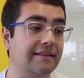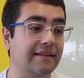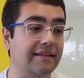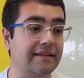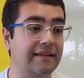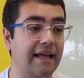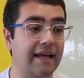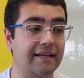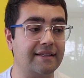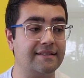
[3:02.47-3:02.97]
in the
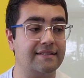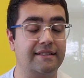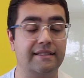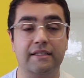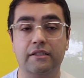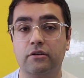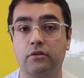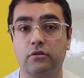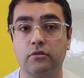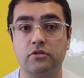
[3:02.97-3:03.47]
next
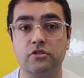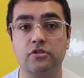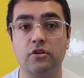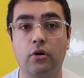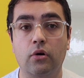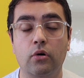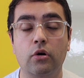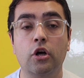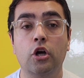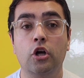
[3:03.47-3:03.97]
year or
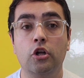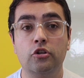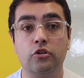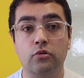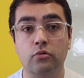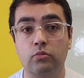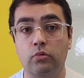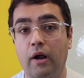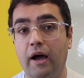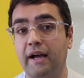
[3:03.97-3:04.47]
so
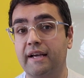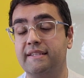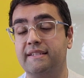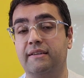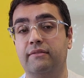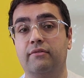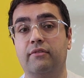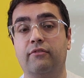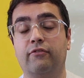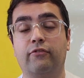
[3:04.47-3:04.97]
to rise
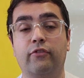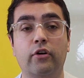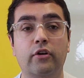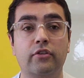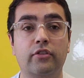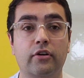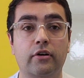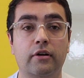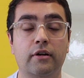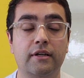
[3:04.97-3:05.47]
even
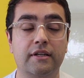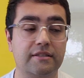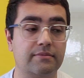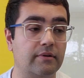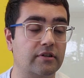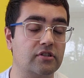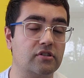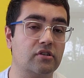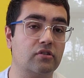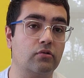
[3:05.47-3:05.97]
further,
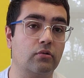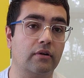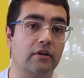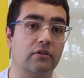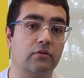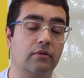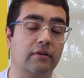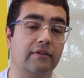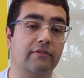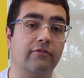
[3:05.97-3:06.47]
especially in
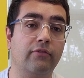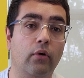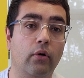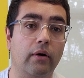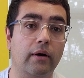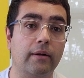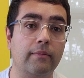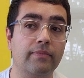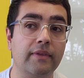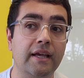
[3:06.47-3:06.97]

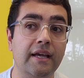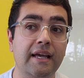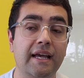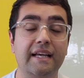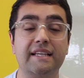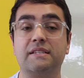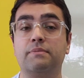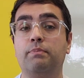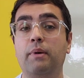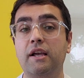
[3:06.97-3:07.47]
2024.
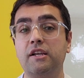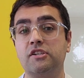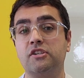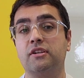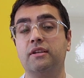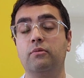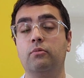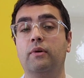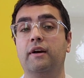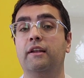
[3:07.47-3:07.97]

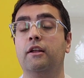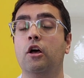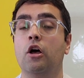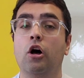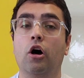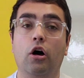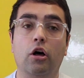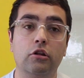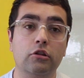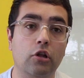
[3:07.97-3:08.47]
Especially when
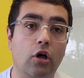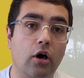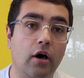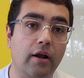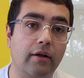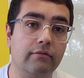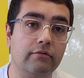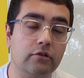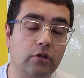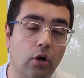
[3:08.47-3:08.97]
a lot
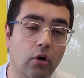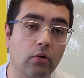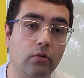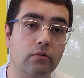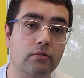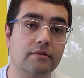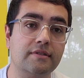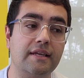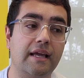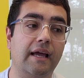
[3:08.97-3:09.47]
of
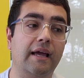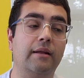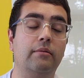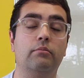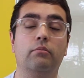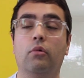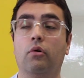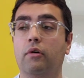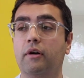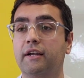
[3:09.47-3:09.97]
loans and
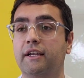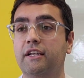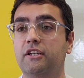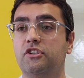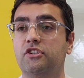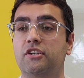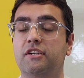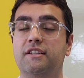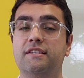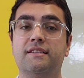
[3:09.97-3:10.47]

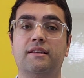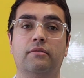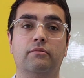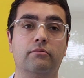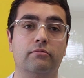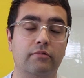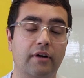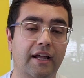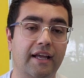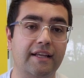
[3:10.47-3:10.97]
mortgages
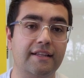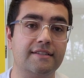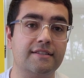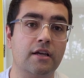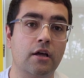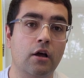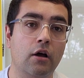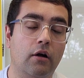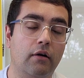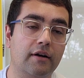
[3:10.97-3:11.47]
and rates
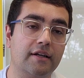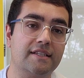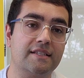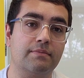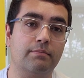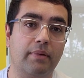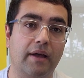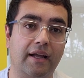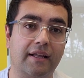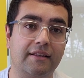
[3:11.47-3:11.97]
are
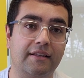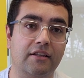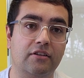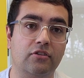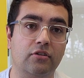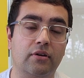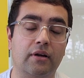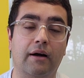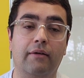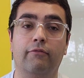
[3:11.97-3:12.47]
expected
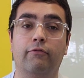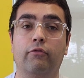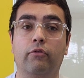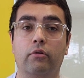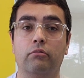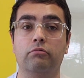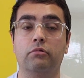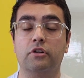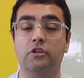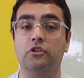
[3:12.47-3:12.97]
to come for
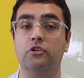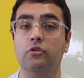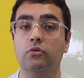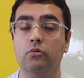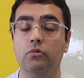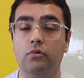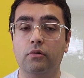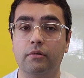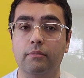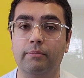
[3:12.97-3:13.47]

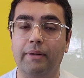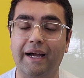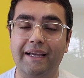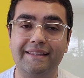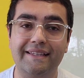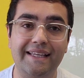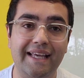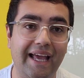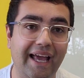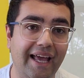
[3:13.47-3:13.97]
renewal by
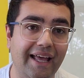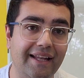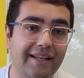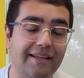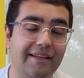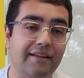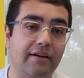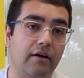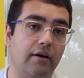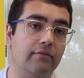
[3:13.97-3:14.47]
the
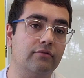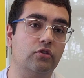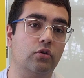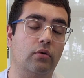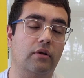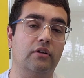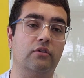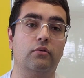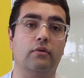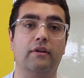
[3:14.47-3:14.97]
end of
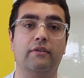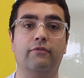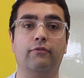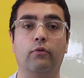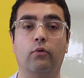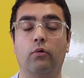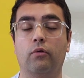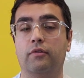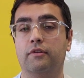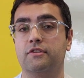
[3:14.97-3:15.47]

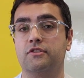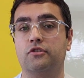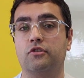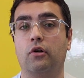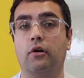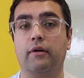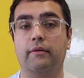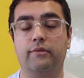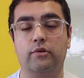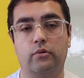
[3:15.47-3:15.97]
2024, the
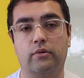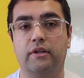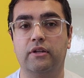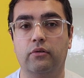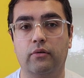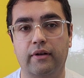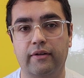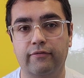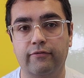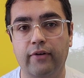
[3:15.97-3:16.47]
start of
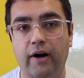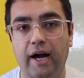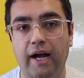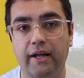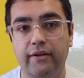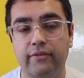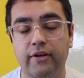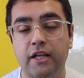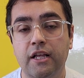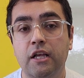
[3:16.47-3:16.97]

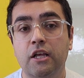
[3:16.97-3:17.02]
2025.